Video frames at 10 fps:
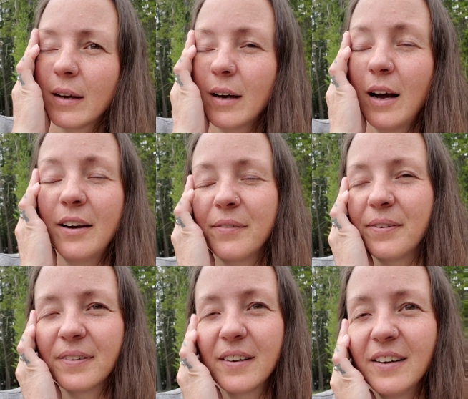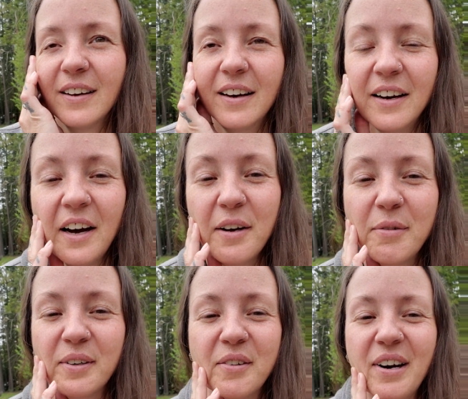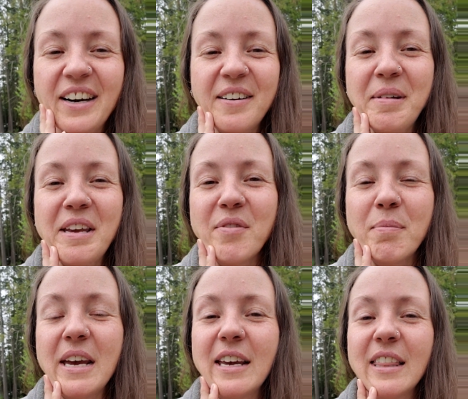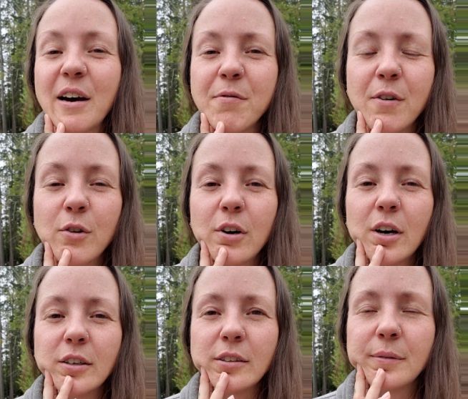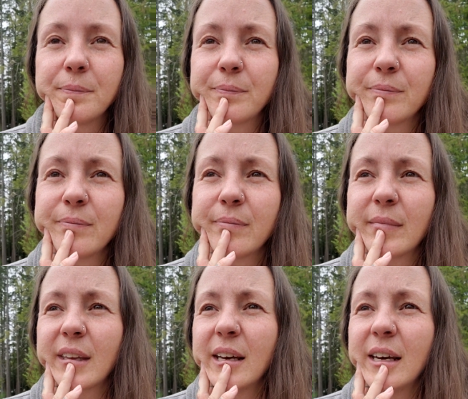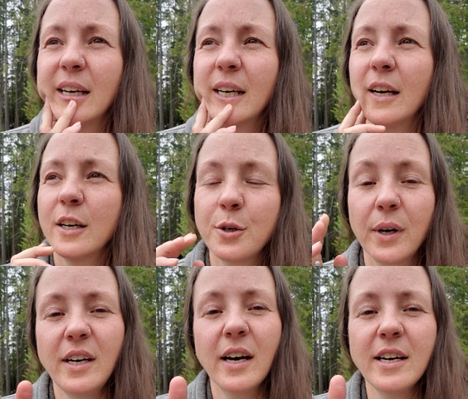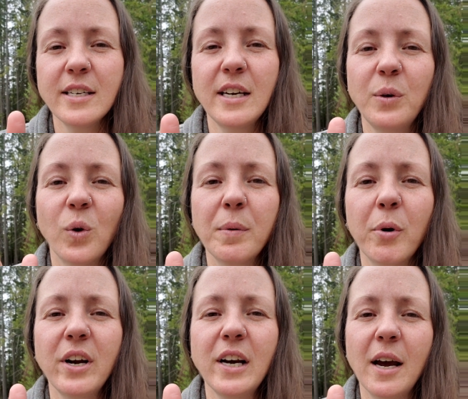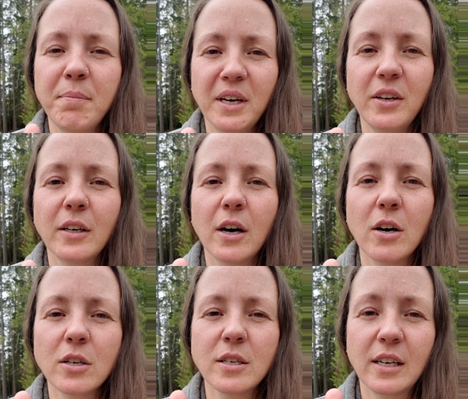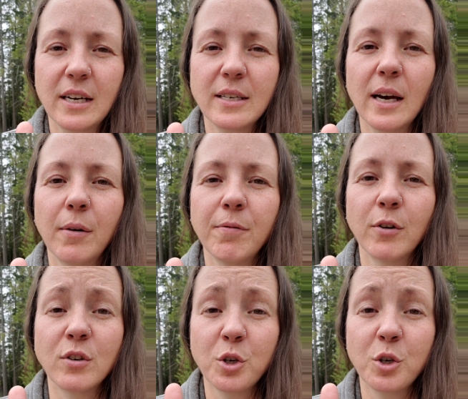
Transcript: I've, I've regretted even making that phone call. twenty nineteen, one point nine million calls to Kids Help Phone.